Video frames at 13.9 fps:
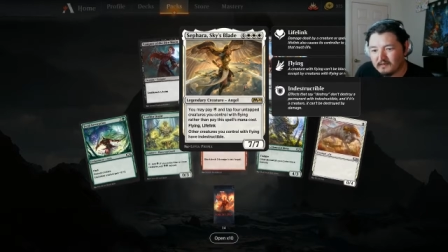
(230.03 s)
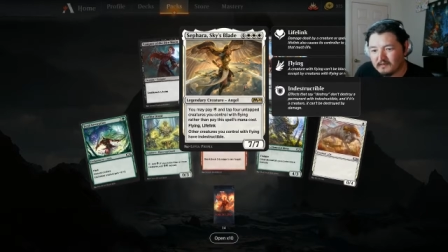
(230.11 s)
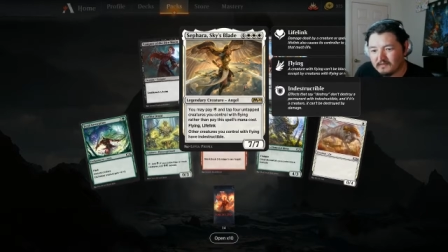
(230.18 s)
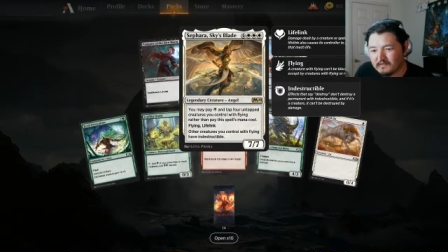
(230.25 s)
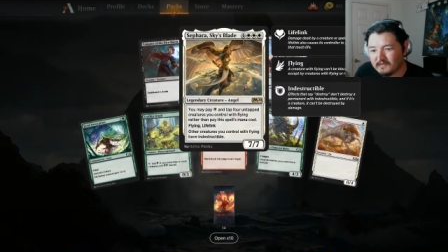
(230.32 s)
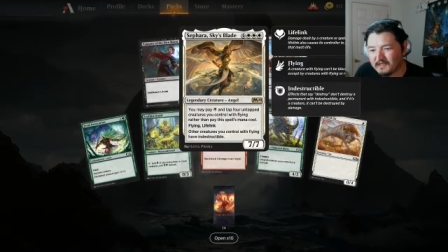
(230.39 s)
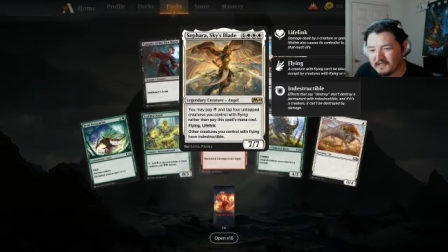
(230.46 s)

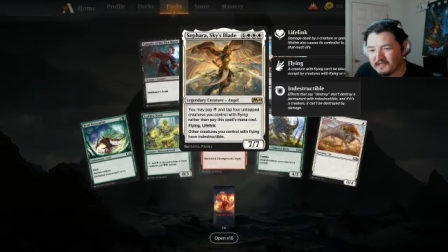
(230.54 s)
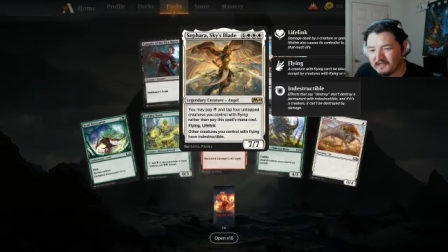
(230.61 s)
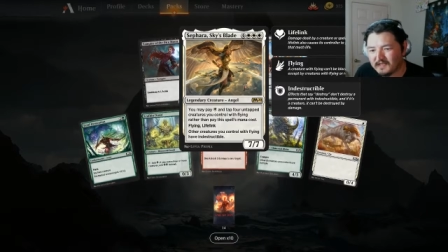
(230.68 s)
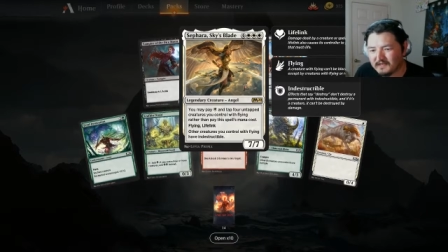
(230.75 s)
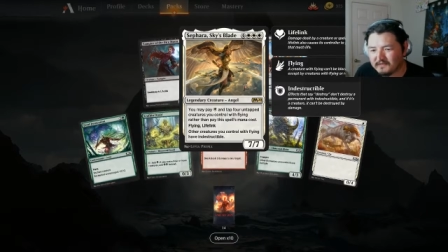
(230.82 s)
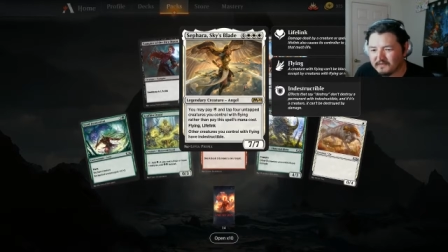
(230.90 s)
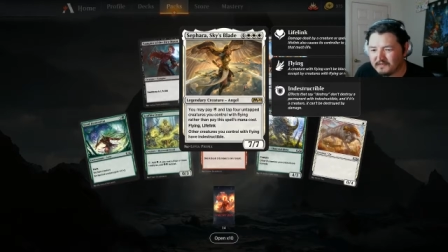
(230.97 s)
Flying
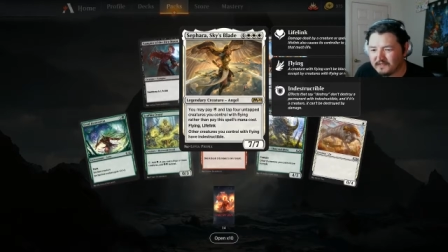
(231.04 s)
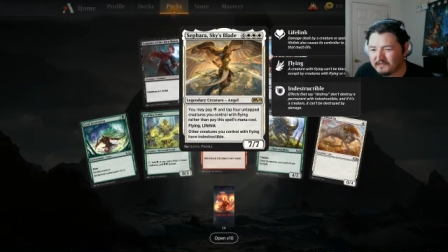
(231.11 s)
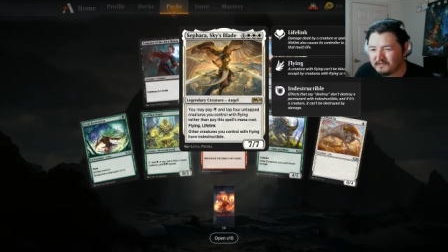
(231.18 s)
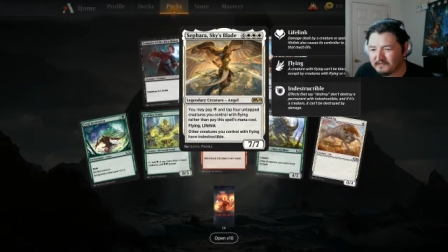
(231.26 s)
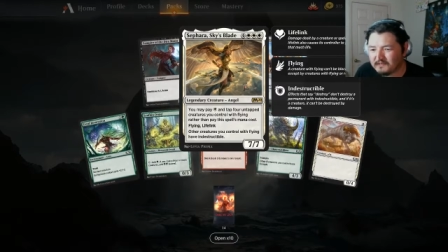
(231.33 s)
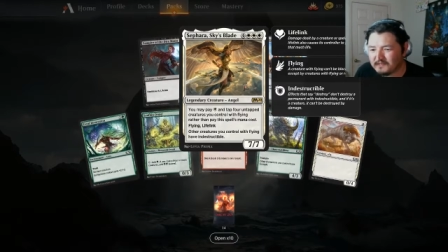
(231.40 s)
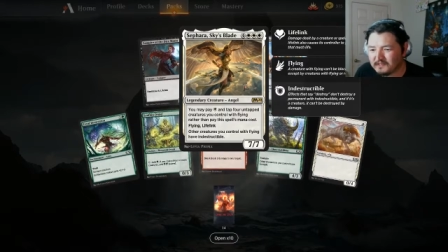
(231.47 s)
lifelink.
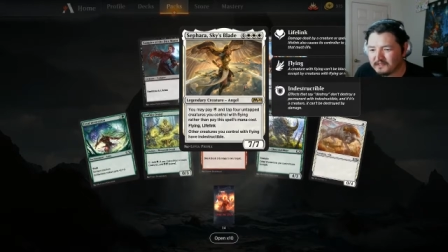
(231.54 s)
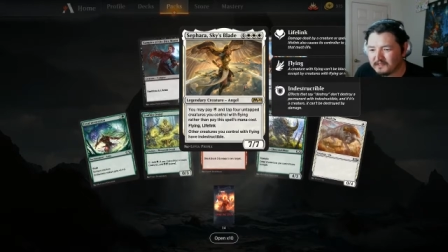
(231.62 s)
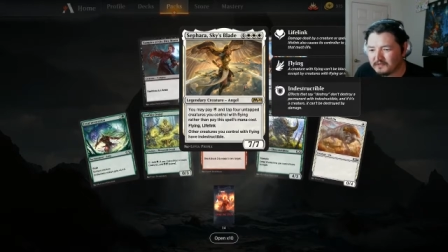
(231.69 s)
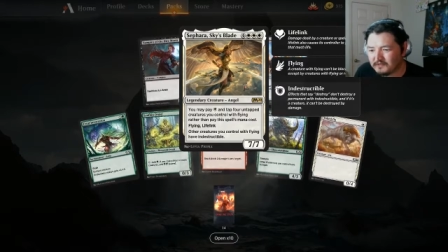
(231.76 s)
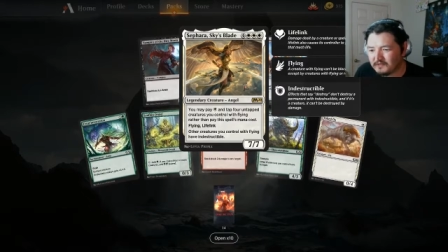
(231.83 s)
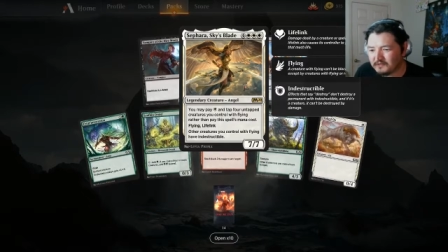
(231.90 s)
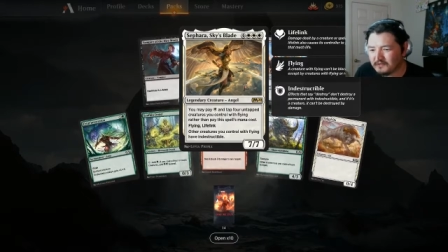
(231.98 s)
Other
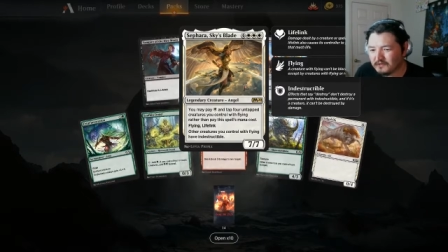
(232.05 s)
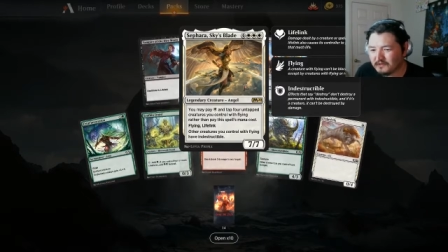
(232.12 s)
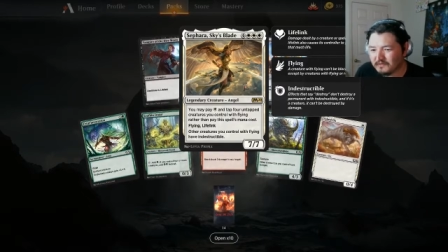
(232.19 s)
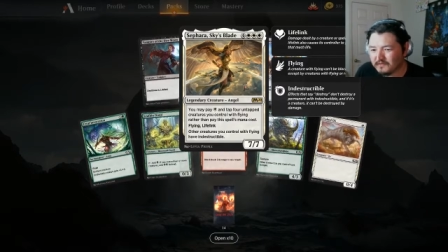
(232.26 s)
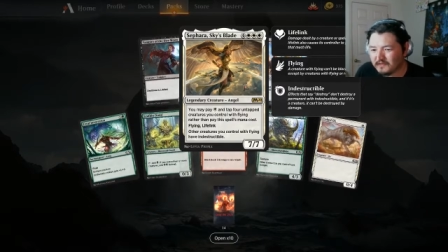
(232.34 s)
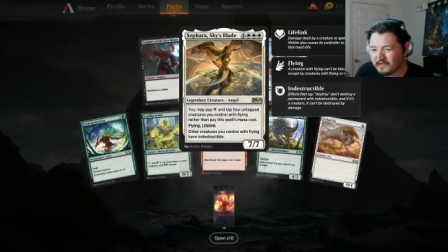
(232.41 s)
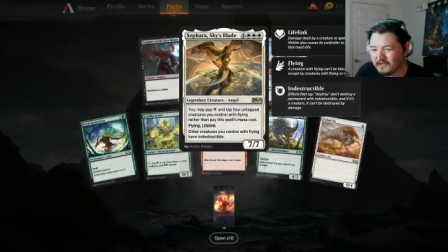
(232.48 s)
creatures you control
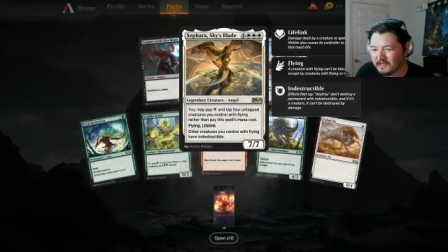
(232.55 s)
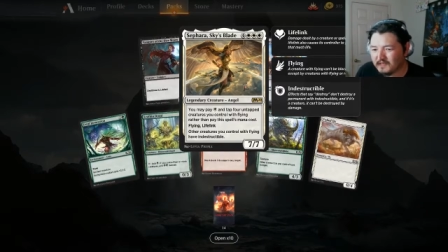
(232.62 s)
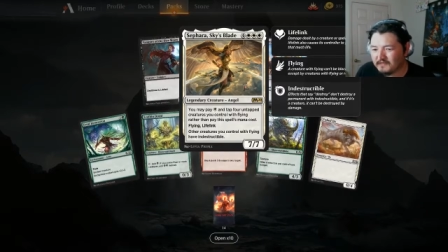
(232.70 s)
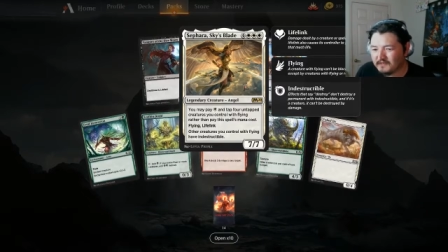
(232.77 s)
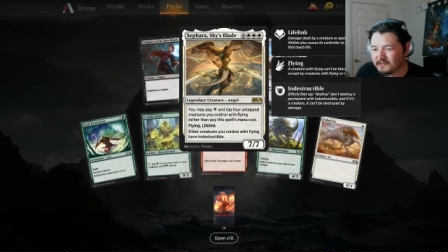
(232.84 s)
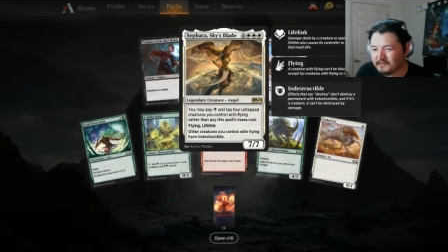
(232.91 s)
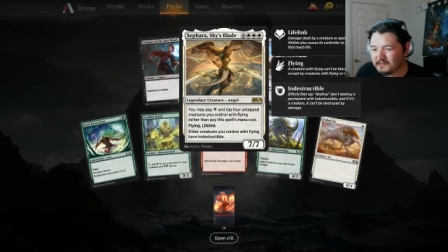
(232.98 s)
with flying
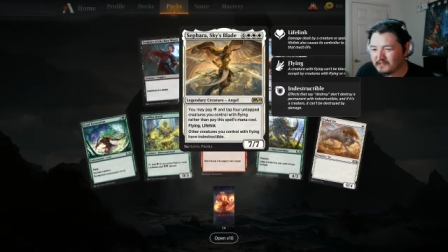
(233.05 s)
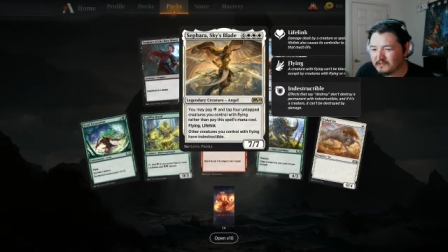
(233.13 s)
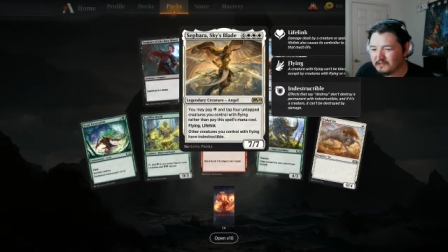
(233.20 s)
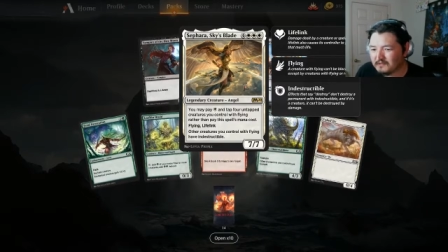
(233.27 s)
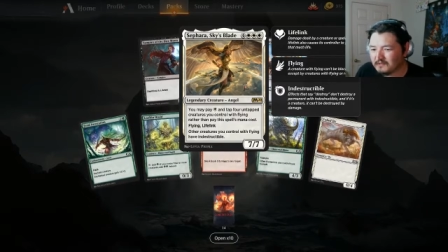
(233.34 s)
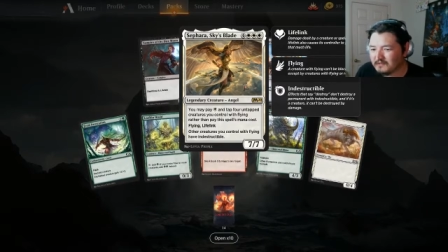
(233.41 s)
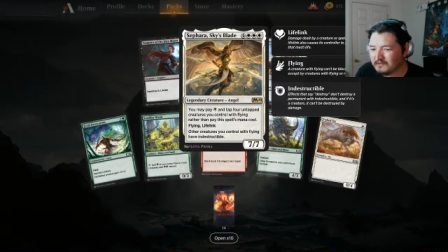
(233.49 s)
have
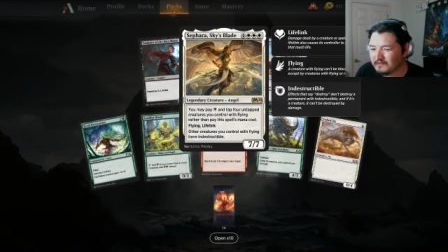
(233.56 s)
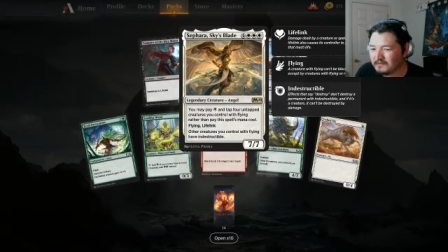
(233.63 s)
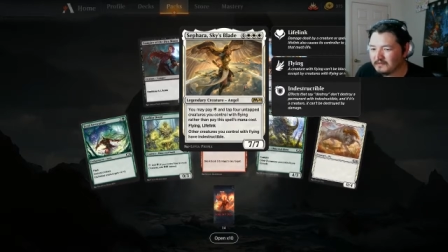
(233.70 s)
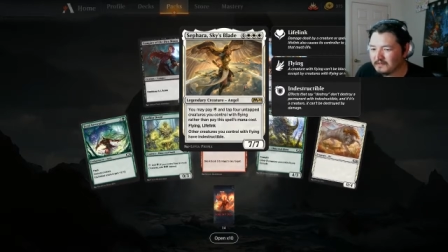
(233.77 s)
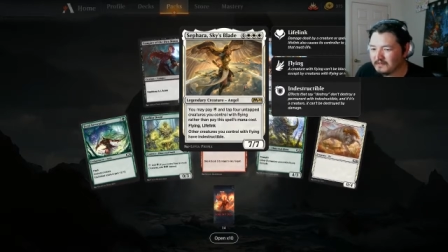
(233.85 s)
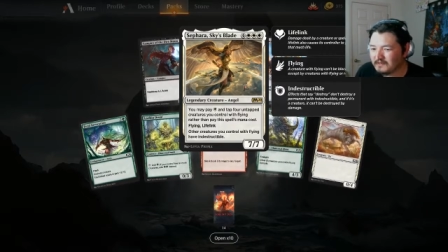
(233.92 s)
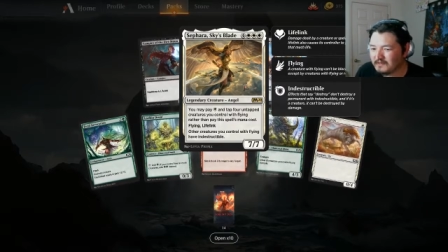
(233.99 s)
indestructible.
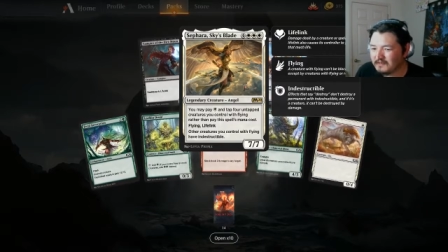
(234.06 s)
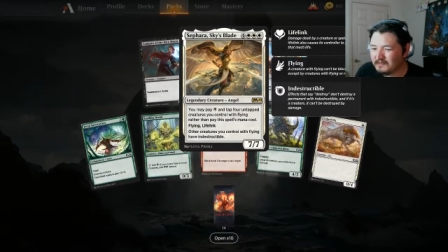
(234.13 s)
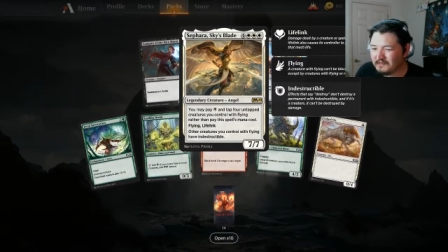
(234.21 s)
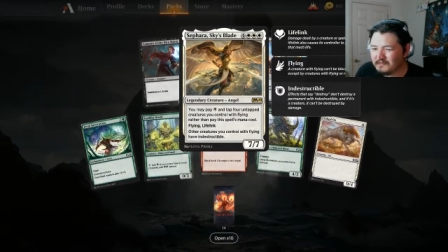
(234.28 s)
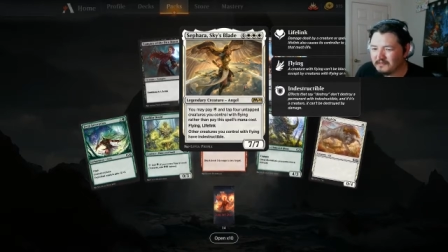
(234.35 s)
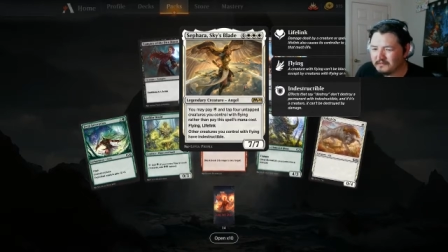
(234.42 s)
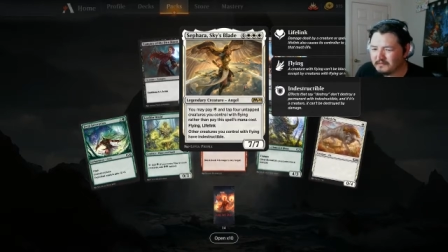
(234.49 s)

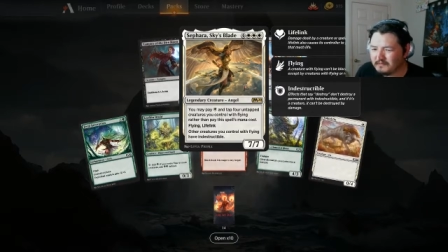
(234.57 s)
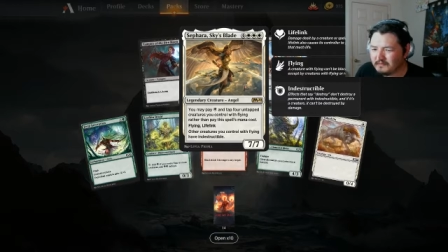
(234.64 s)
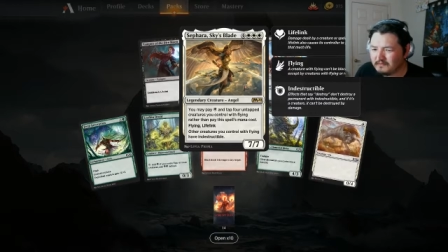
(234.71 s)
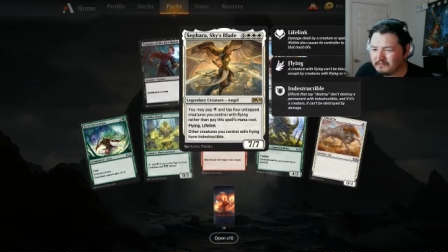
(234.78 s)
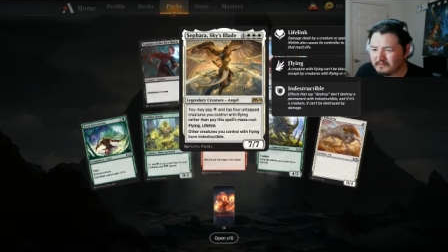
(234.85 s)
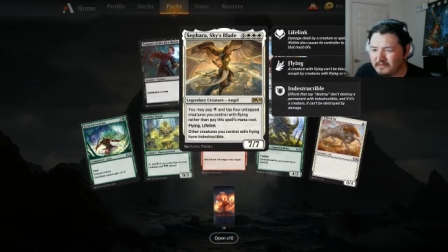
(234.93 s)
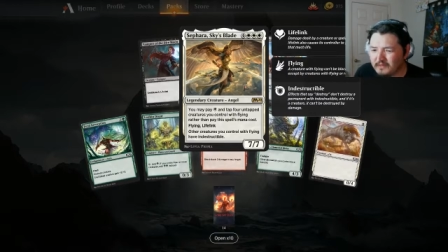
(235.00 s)

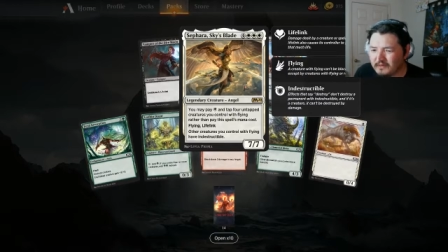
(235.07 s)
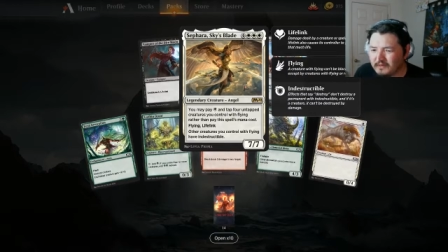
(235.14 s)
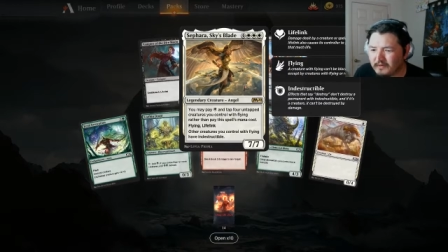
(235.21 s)
Oh.